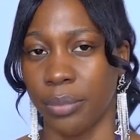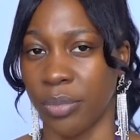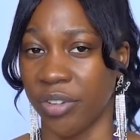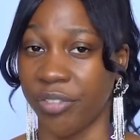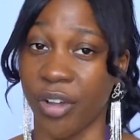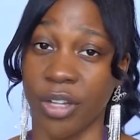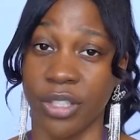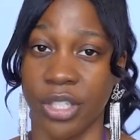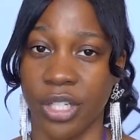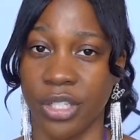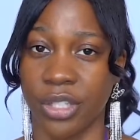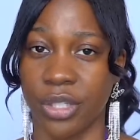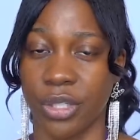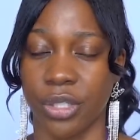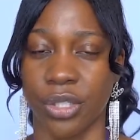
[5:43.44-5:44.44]

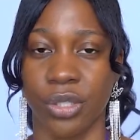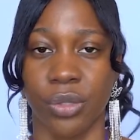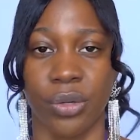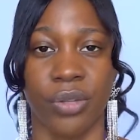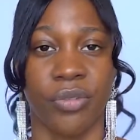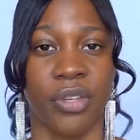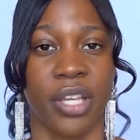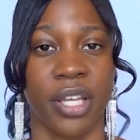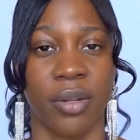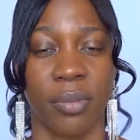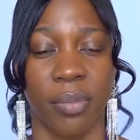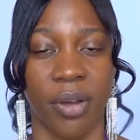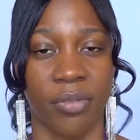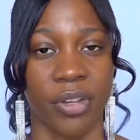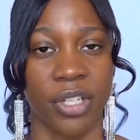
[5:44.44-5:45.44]
foundation. So if you get a
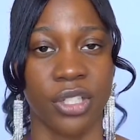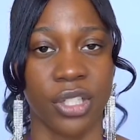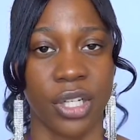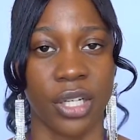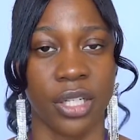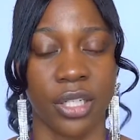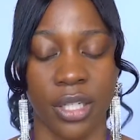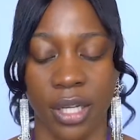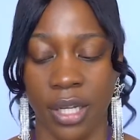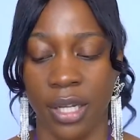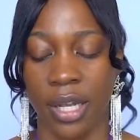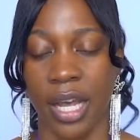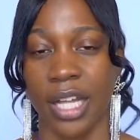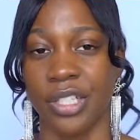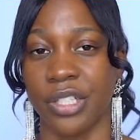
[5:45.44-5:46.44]
perfect shade
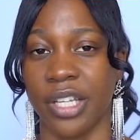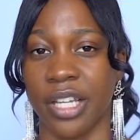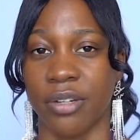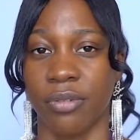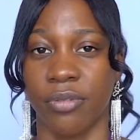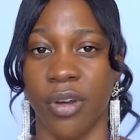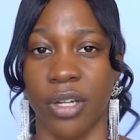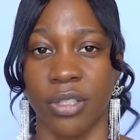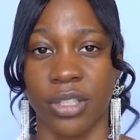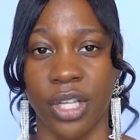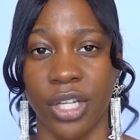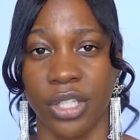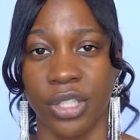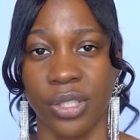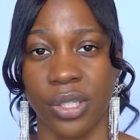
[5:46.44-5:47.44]
and you get a
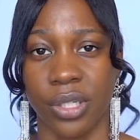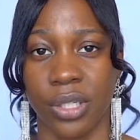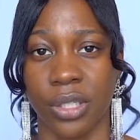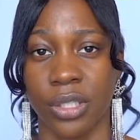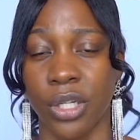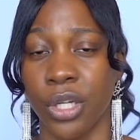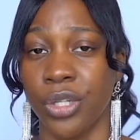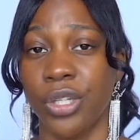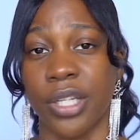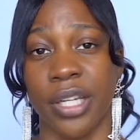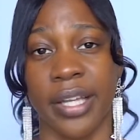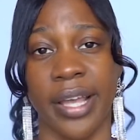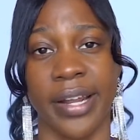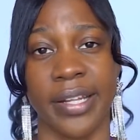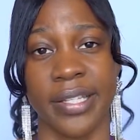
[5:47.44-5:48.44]
foundation, you can
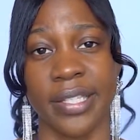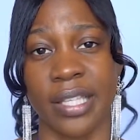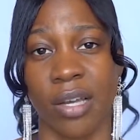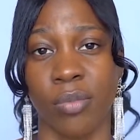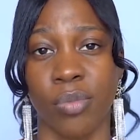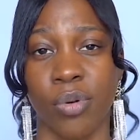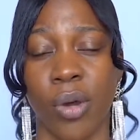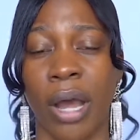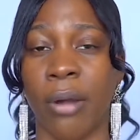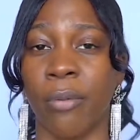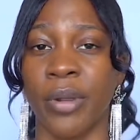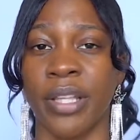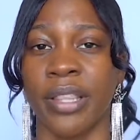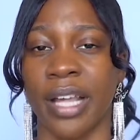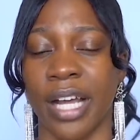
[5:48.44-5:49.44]
get a sample, and
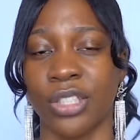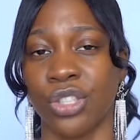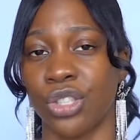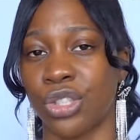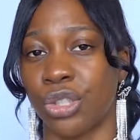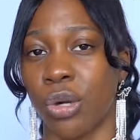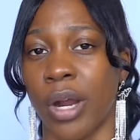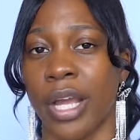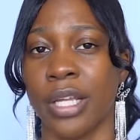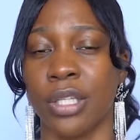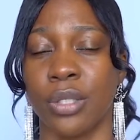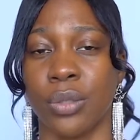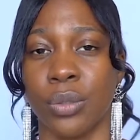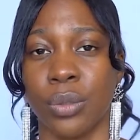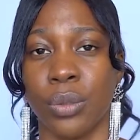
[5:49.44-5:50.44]
with that try
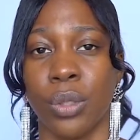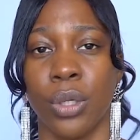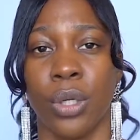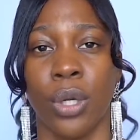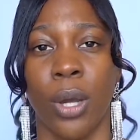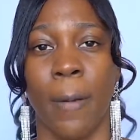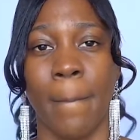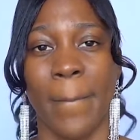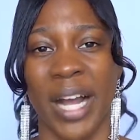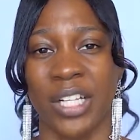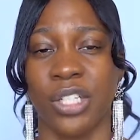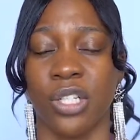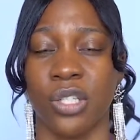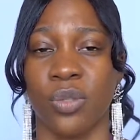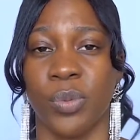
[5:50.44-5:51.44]
to
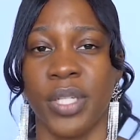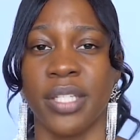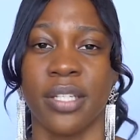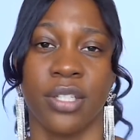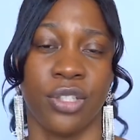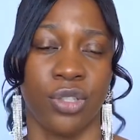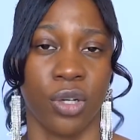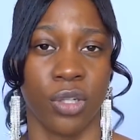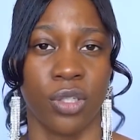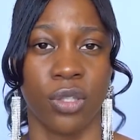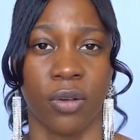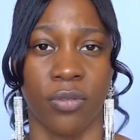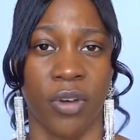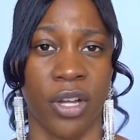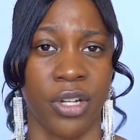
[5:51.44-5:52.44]
match it with a
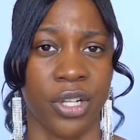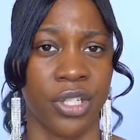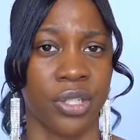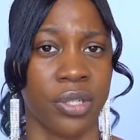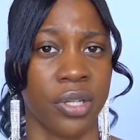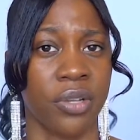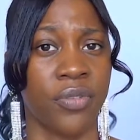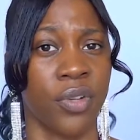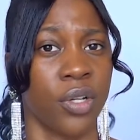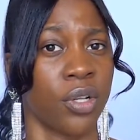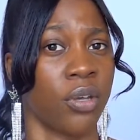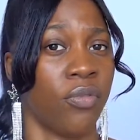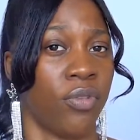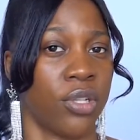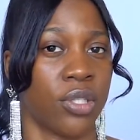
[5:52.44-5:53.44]
drugstore foundation if you're
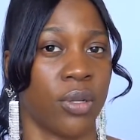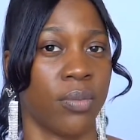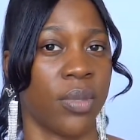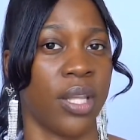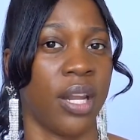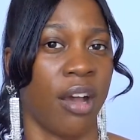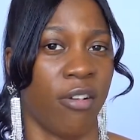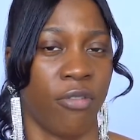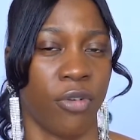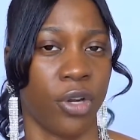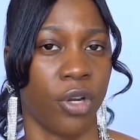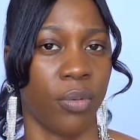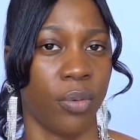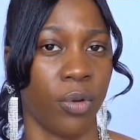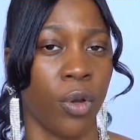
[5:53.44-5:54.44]
looking for something
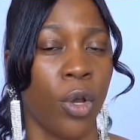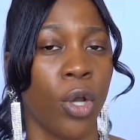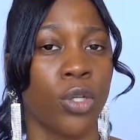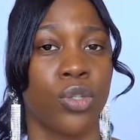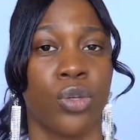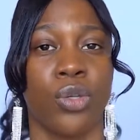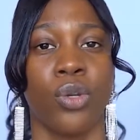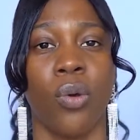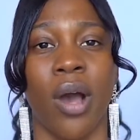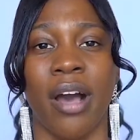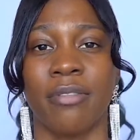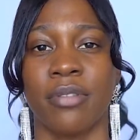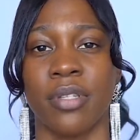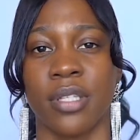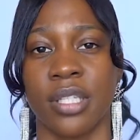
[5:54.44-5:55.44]
affordable. So you don't
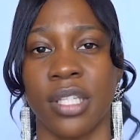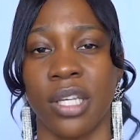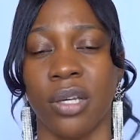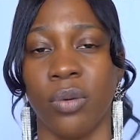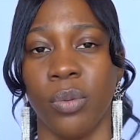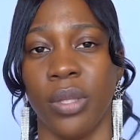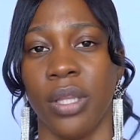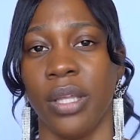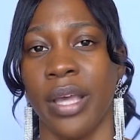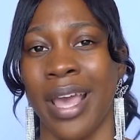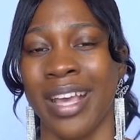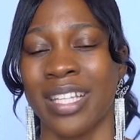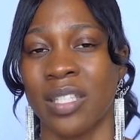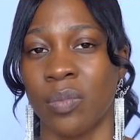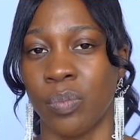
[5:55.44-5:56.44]
have to stick with the
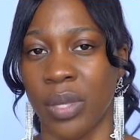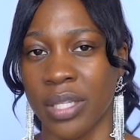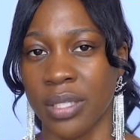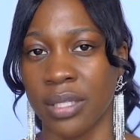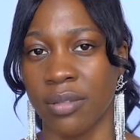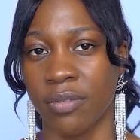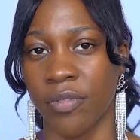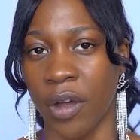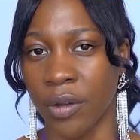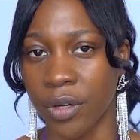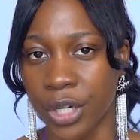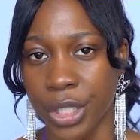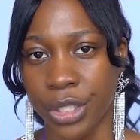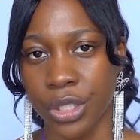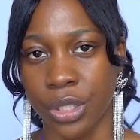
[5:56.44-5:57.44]
expensive
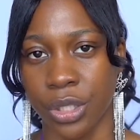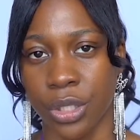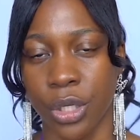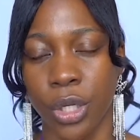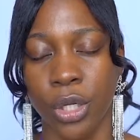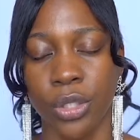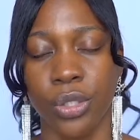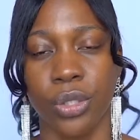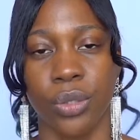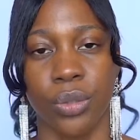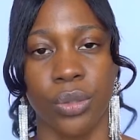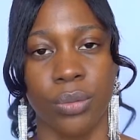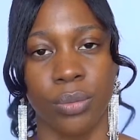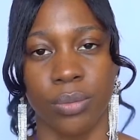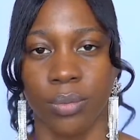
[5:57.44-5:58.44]
foundation. You
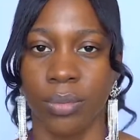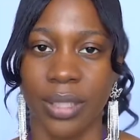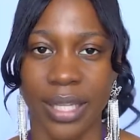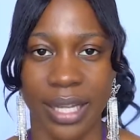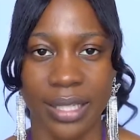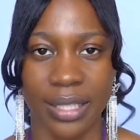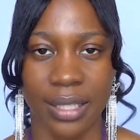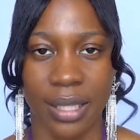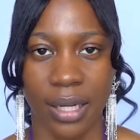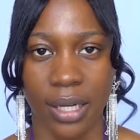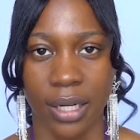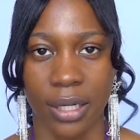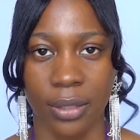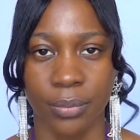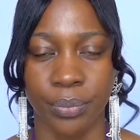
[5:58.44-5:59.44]
could get
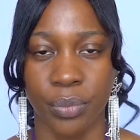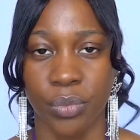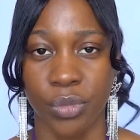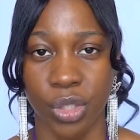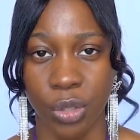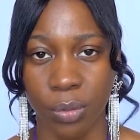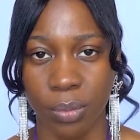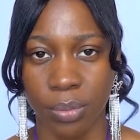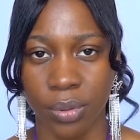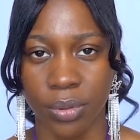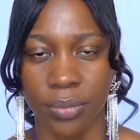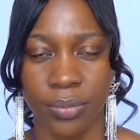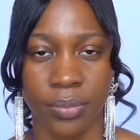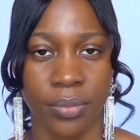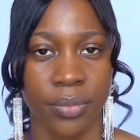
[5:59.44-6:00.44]
the dupe
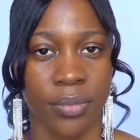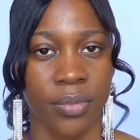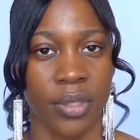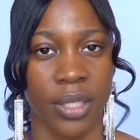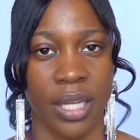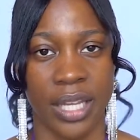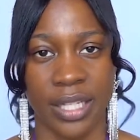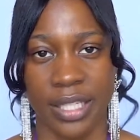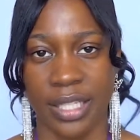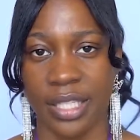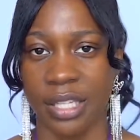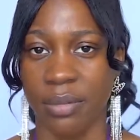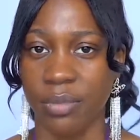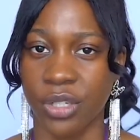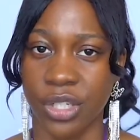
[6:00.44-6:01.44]
in the
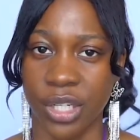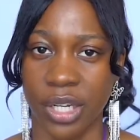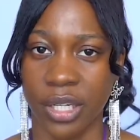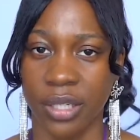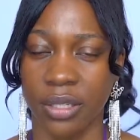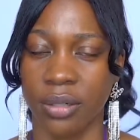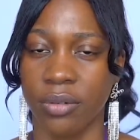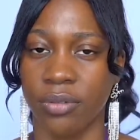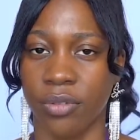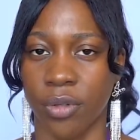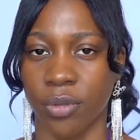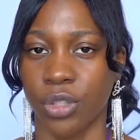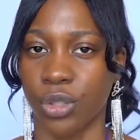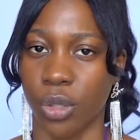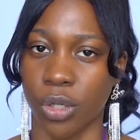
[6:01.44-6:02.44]
same shade
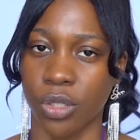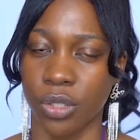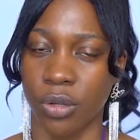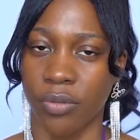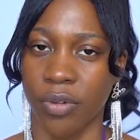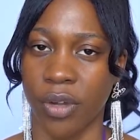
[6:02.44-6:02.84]
from drugstore